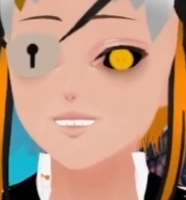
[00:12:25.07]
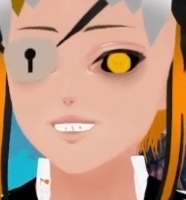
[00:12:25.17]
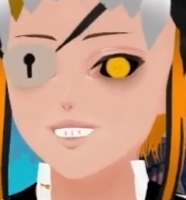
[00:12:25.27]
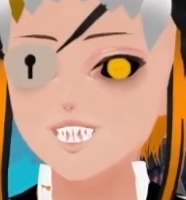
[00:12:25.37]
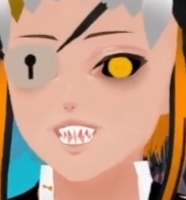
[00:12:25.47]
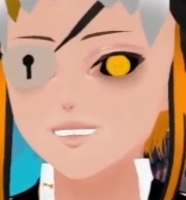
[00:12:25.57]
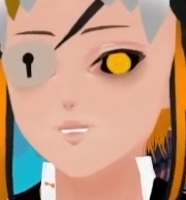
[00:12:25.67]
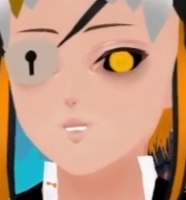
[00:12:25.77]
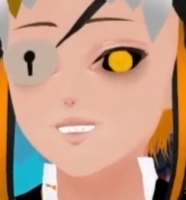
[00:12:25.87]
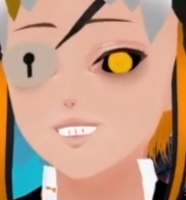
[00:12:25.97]
would be
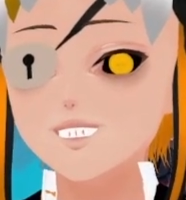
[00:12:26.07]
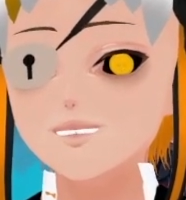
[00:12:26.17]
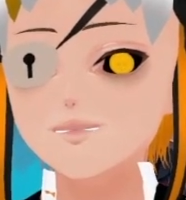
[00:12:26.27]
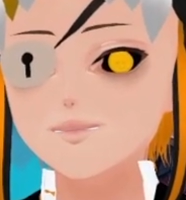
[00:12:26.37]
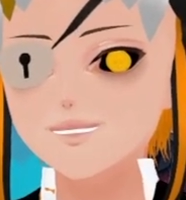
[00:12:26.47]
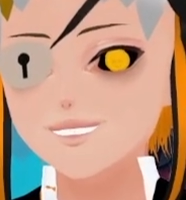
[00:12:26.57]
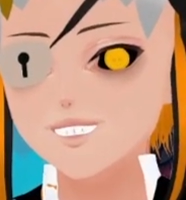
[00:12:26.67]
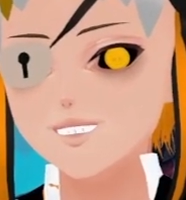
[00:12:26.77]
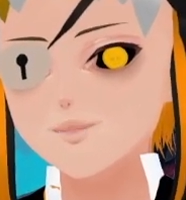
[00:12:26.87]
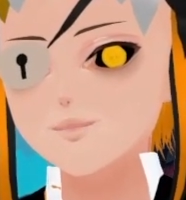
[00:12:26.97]
absolutely
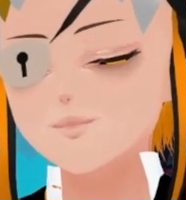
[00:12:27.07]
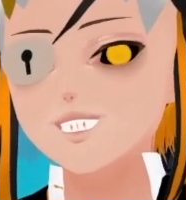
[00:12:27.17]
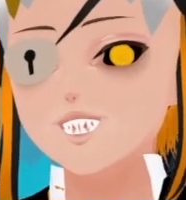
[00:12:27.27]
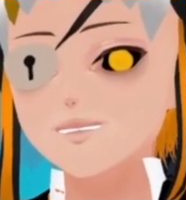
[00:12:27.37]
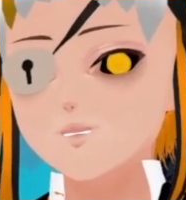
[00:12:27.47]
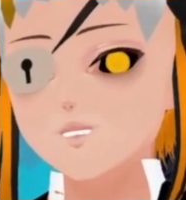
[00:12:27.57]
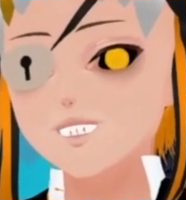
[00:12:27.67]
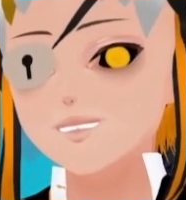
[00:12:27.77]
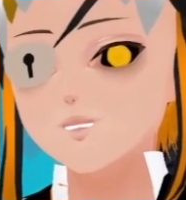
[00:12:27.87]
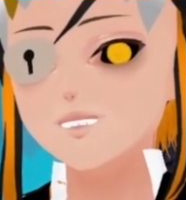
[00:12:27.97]
insane. Sure,
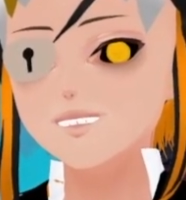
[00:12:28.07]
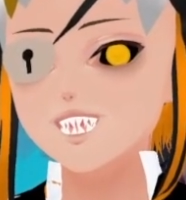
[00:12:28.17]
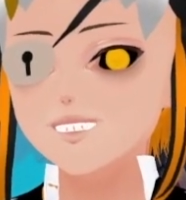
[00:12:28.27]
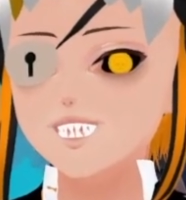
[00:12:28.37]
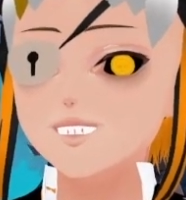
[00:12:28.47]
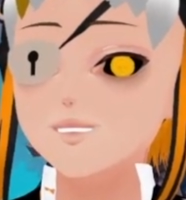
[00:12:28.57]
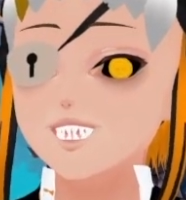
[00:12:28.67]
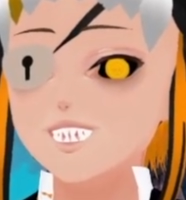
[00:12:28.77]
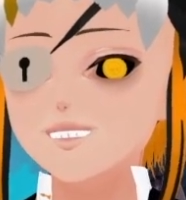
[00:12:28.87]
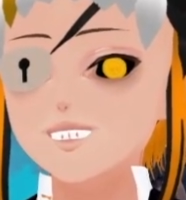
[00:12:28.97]
this card looks
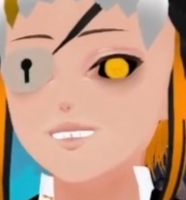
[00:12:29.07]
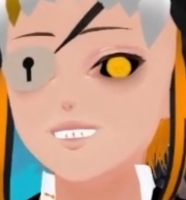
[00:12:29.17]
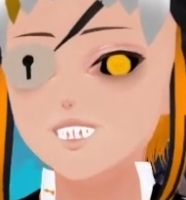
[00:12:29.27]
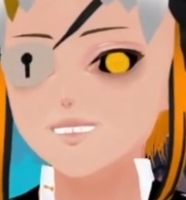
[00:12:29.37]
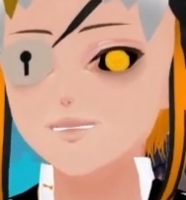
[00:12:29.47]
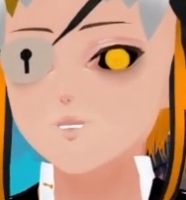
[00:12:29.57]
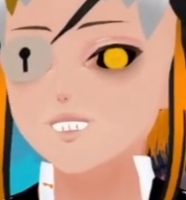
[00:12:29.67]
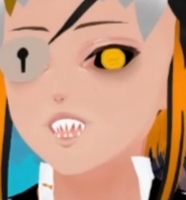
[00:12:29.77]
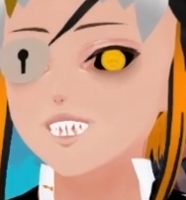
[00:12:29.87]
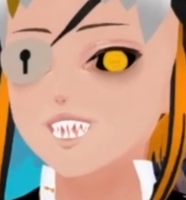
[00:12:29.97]
like it's a little bit
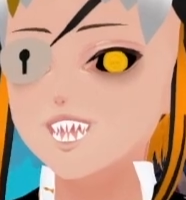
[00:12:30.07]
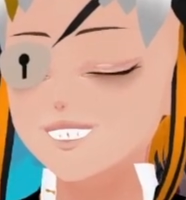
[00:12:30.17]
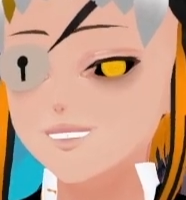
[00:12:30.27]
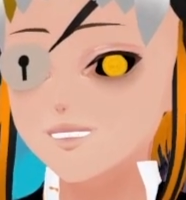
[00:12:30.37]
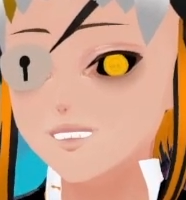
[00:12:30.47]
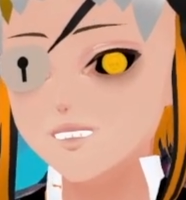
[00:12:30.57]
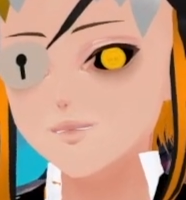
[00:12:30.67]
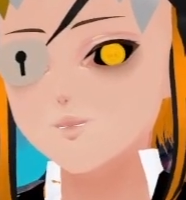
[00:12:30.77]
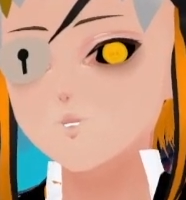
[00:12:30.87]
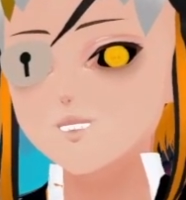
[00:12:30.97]
slow. However,
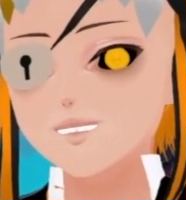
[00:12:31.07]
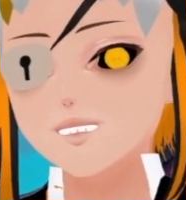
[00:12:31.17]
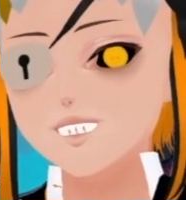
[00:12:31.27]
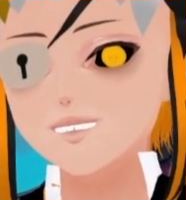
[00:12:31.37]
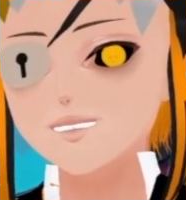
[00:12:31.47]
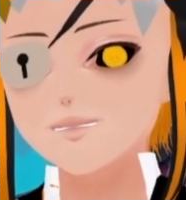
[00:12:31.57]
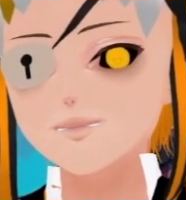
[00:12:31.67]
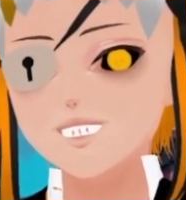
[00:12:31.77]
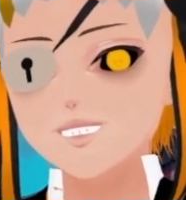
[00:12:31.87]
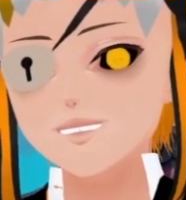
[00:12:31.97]
on turn
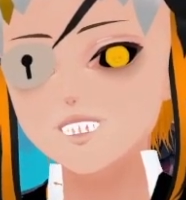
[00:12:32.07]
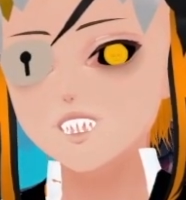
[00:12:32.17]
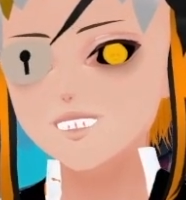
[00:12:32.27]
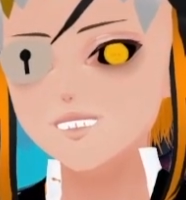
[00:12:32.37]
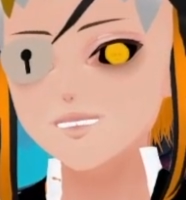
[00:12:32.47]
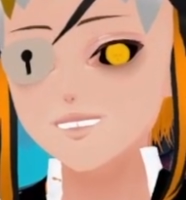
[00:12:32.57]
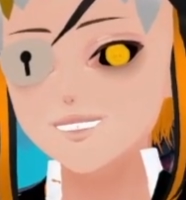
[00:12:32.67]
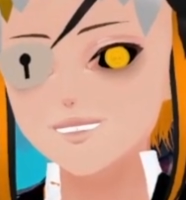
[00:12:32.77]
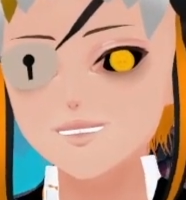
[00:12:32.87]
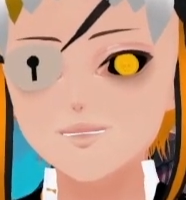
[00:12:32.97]
7 or turn
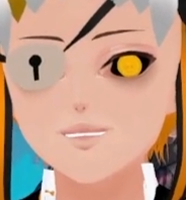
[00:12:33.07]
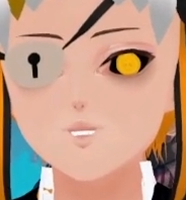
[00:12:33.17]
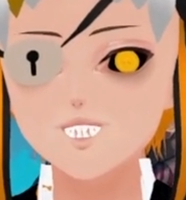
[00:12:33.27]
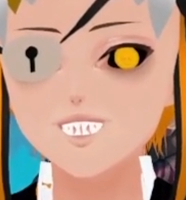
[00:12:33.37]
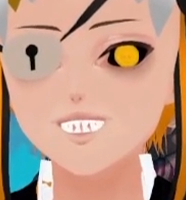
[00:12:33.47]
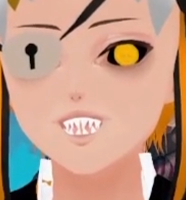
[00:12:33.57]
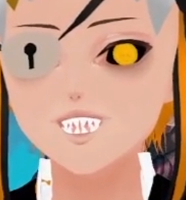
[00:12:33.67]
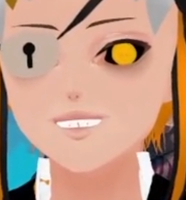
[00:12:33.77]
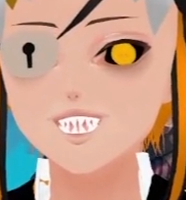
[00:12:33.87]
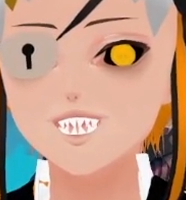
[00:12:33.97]
10, if you want to
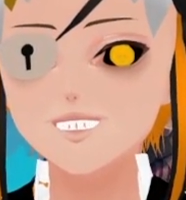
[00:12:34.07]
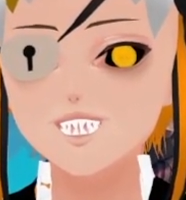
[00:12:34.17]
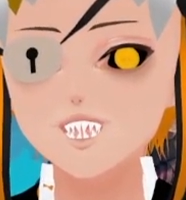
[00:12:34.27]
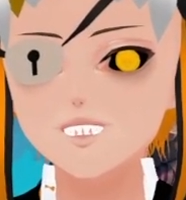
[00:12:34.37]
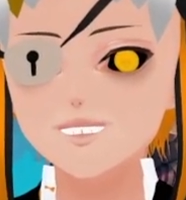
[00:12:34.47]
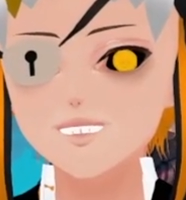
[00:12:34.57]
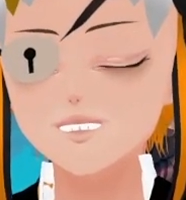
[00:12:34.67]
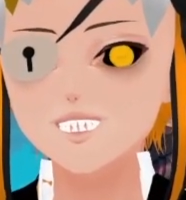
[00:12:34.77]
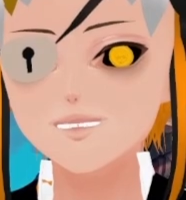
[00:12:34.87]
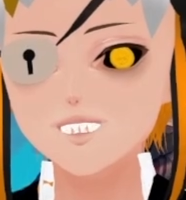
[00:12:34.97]
combo it out with a Brann
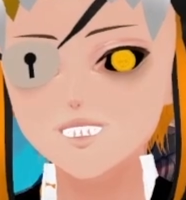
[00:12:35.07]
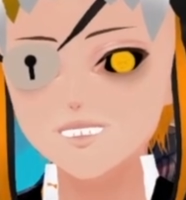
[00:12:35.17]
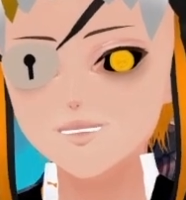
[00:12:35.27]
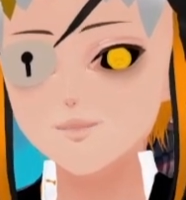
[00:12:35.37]
Bronzebeard,